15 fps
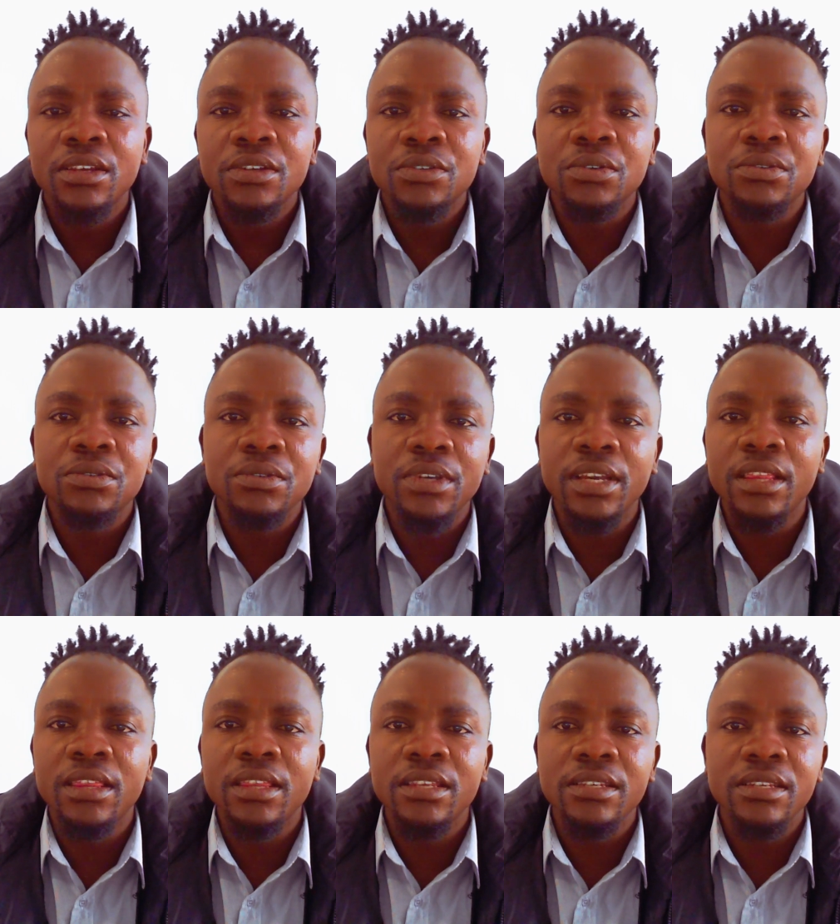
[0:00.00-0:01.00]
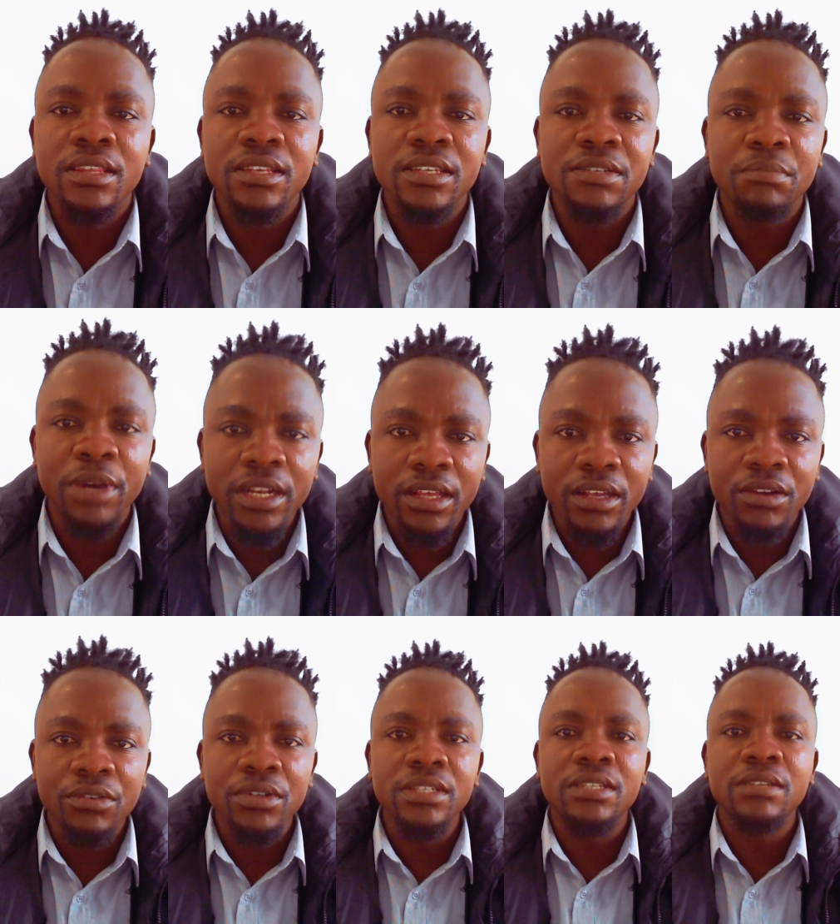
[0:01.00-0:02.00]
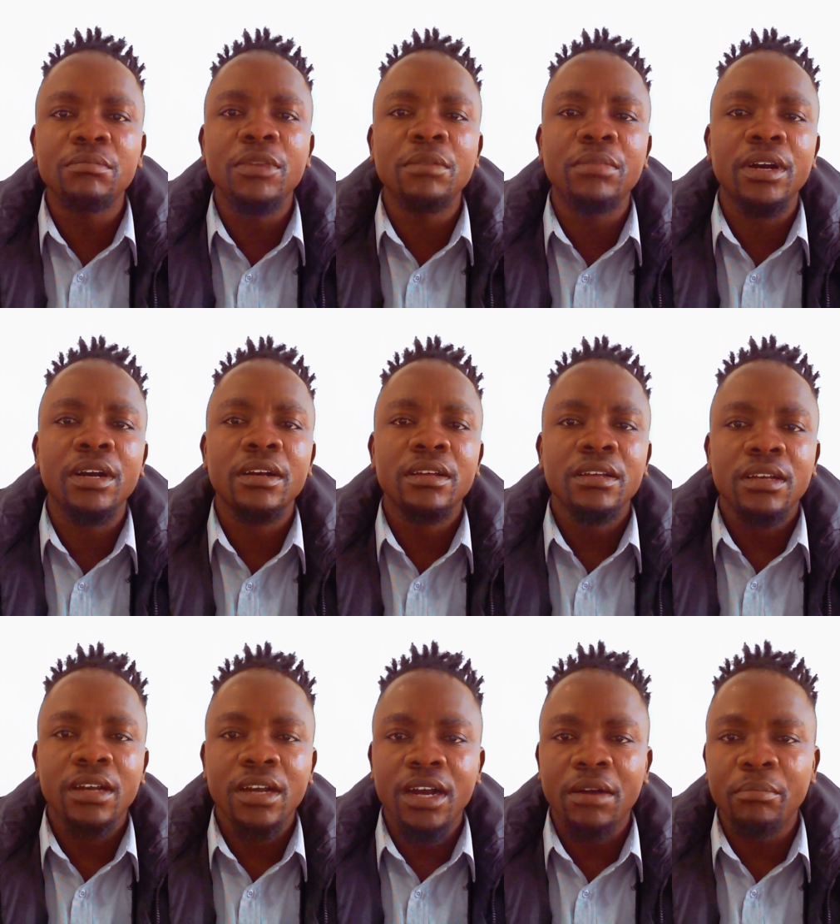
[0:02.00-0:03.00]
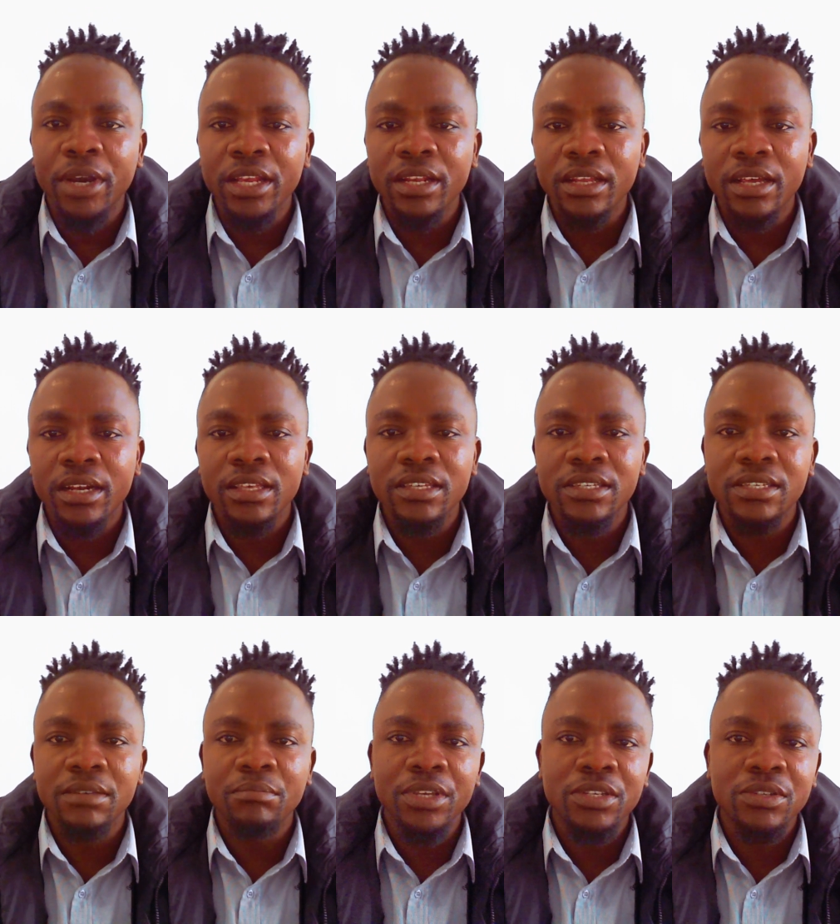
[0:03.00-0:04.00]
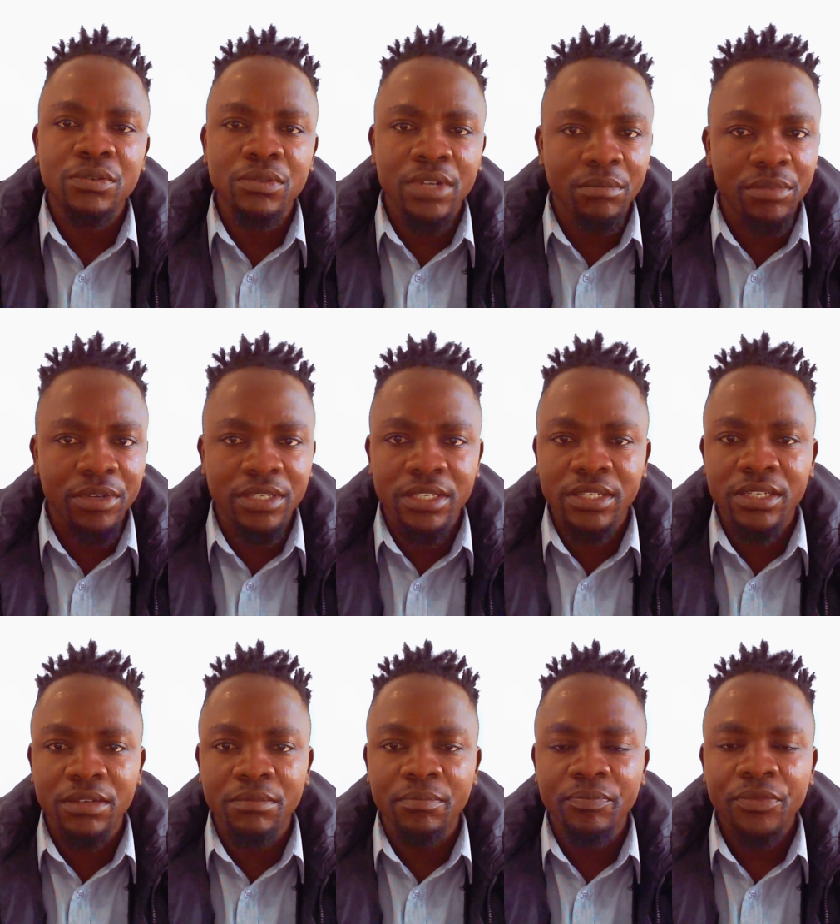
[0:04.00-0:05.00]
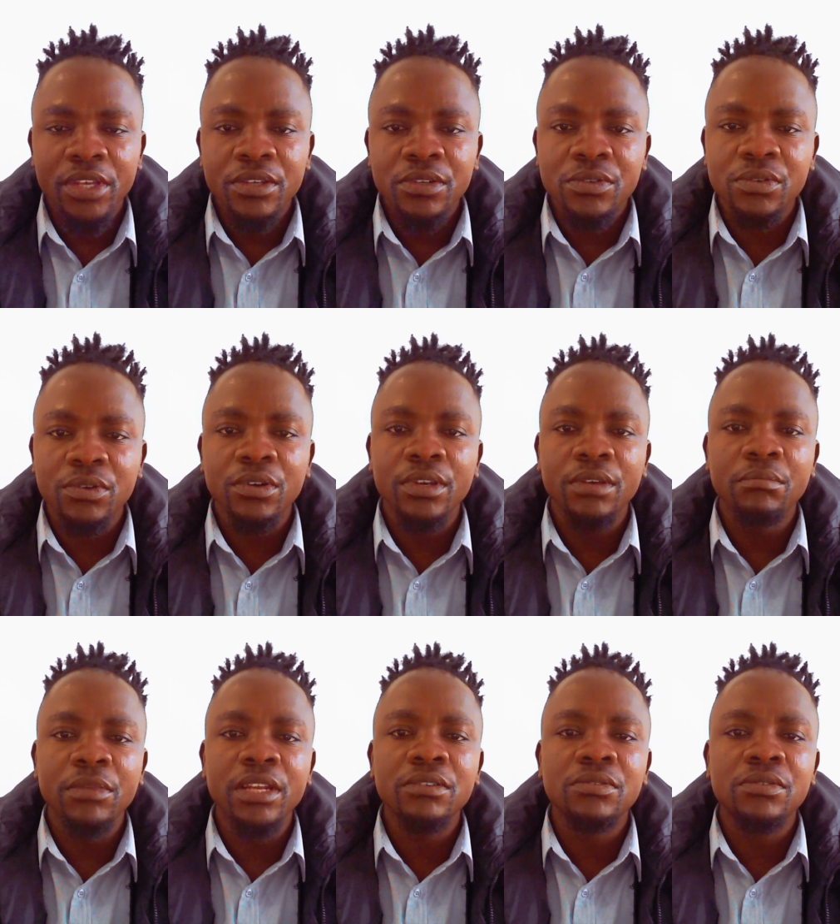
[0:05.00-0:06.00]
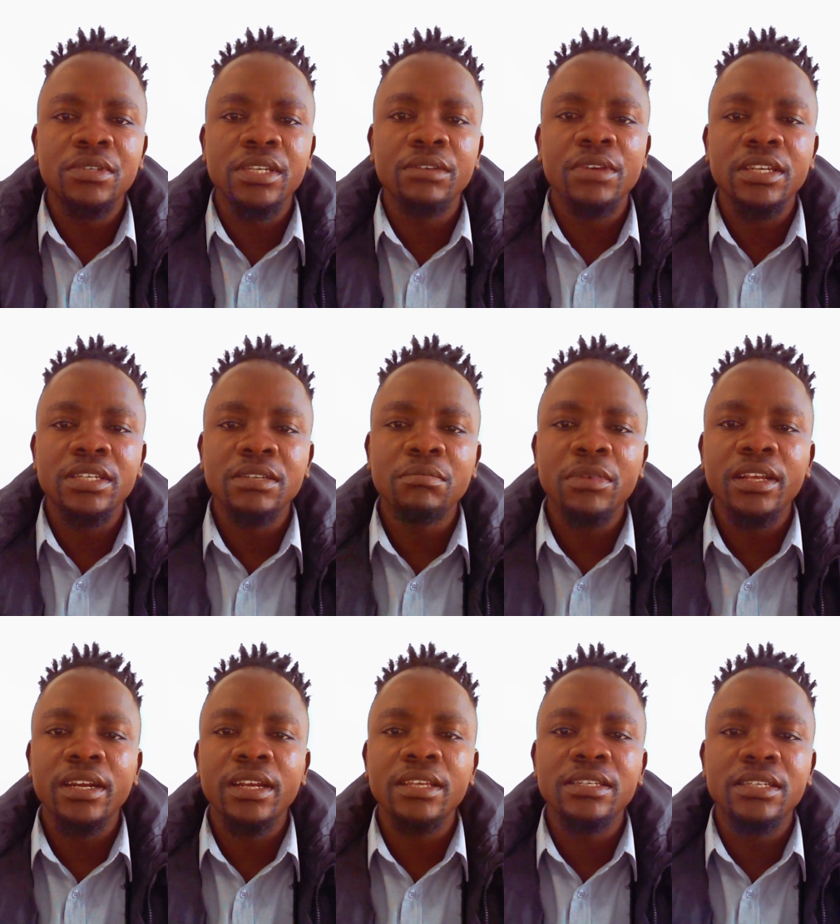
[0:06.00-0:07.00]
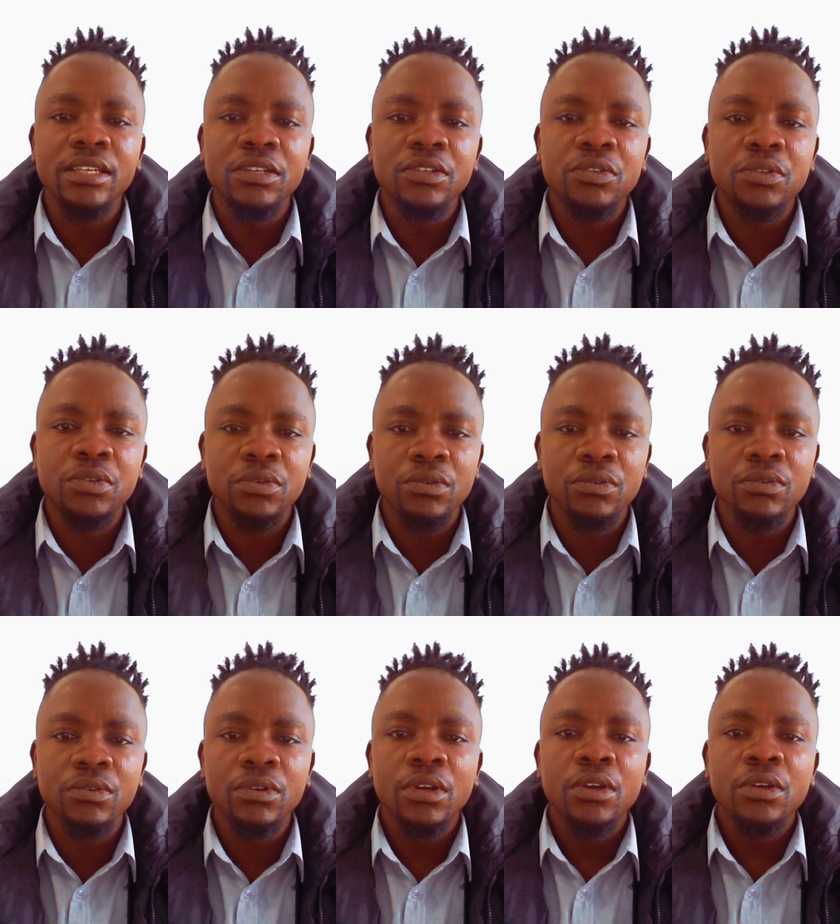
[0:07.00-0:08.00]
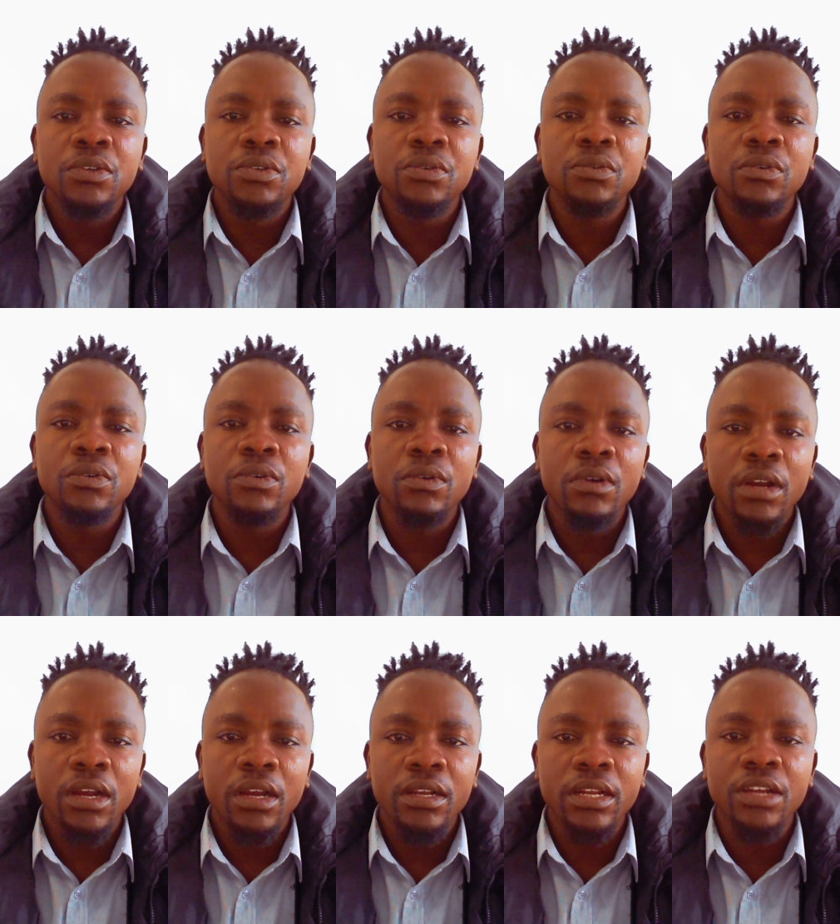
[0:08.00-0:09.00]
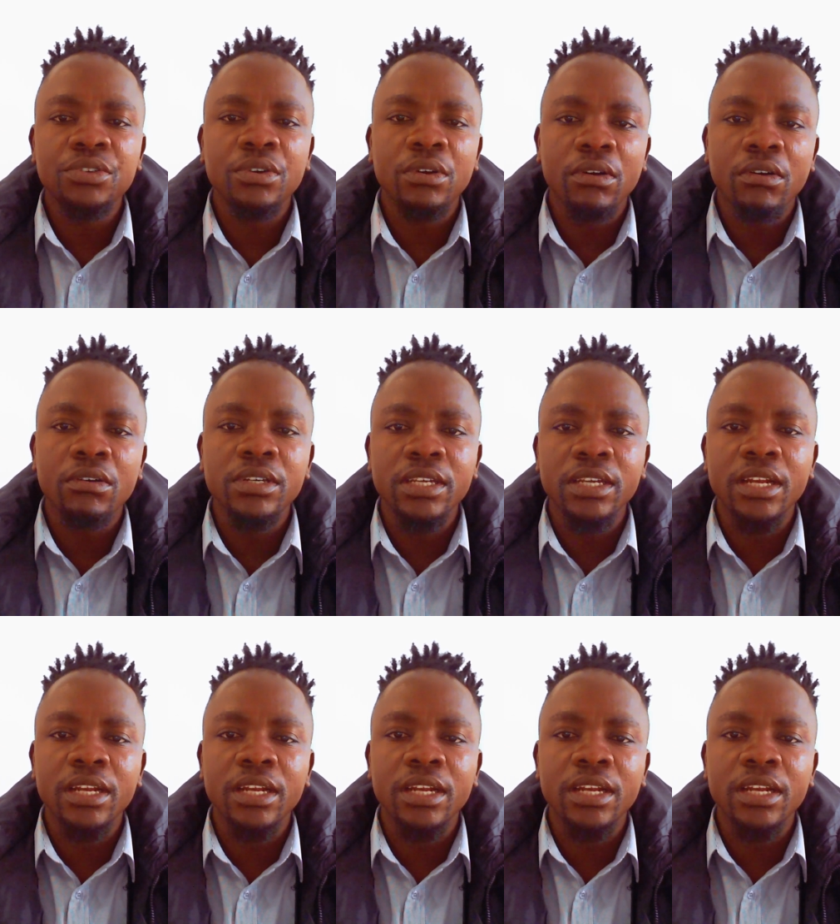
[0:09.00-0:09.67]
So to get these binary units, remember binary is a base 2 number system. So meaning to say we are simply raising 2 to natural counting